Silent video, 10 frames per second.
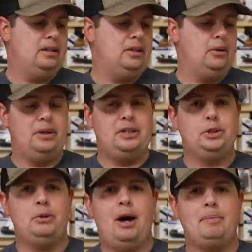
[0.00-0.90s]
you're already
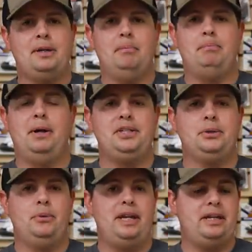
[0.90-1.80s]
dropping a
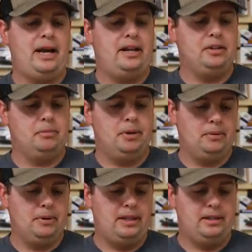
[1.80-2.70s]
bunch of weight out of your
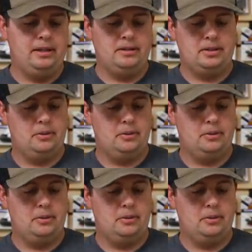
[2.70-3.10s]
boat right there.